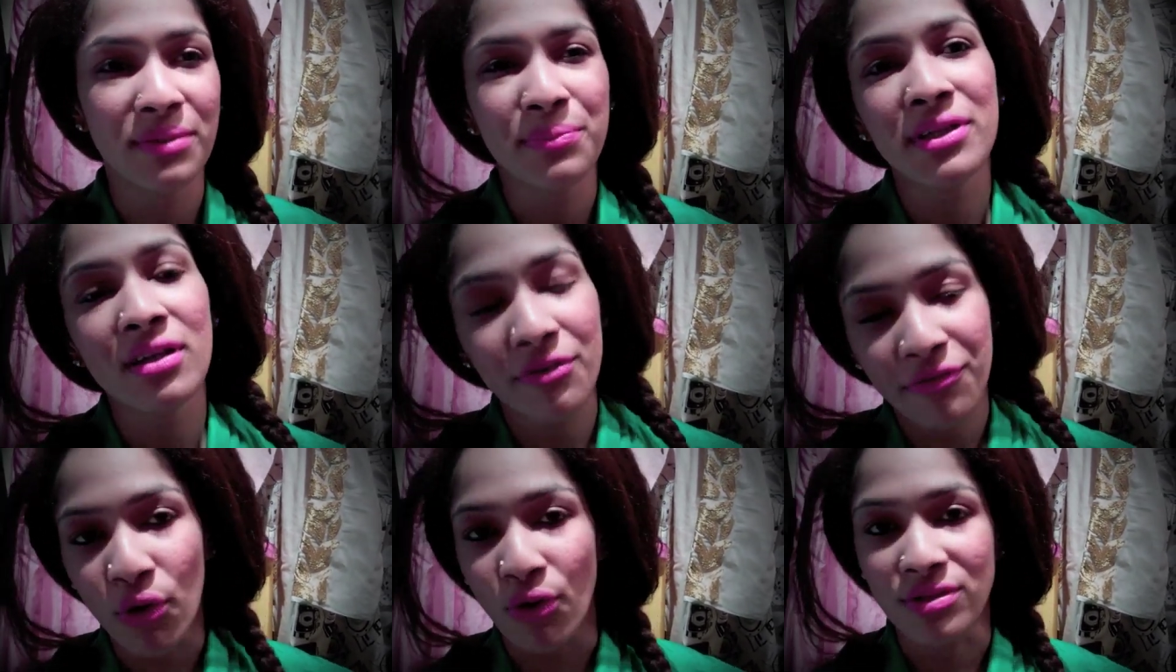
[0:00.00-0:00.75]
But
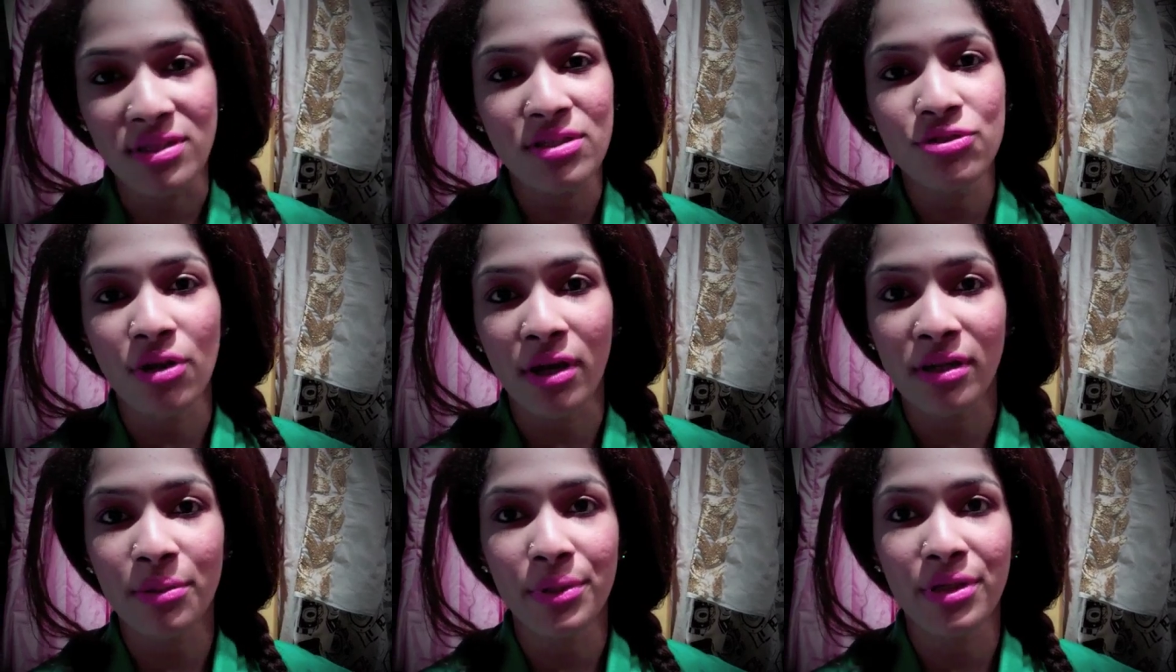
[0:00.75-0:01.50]
of course, it's a
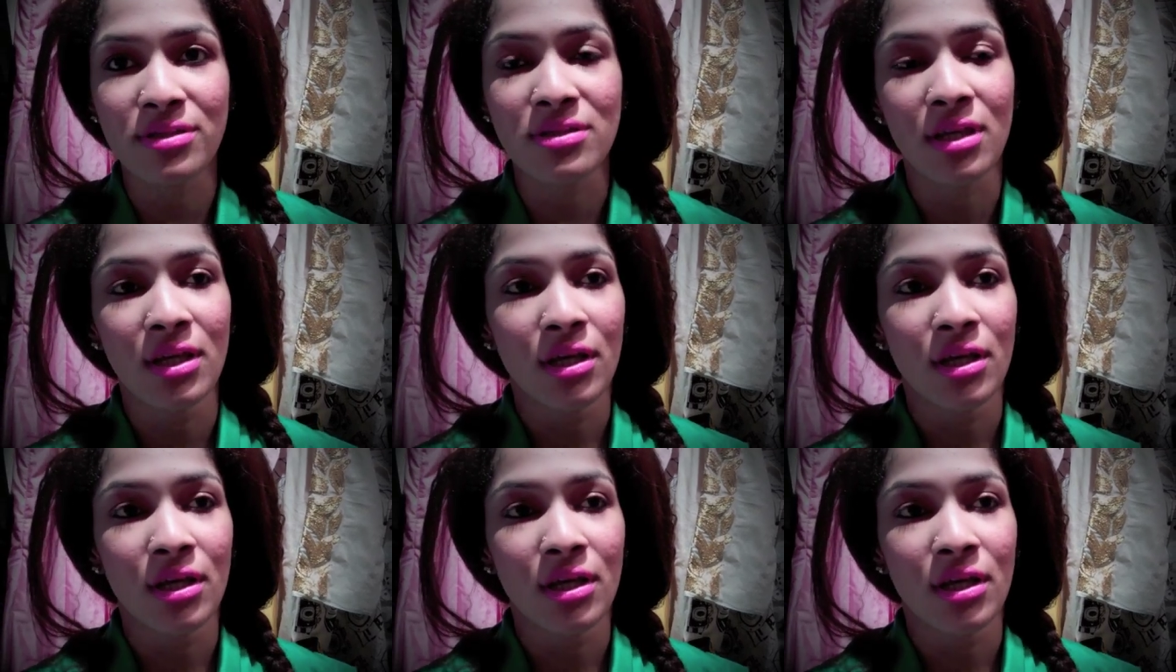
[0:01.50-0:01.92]
struggle because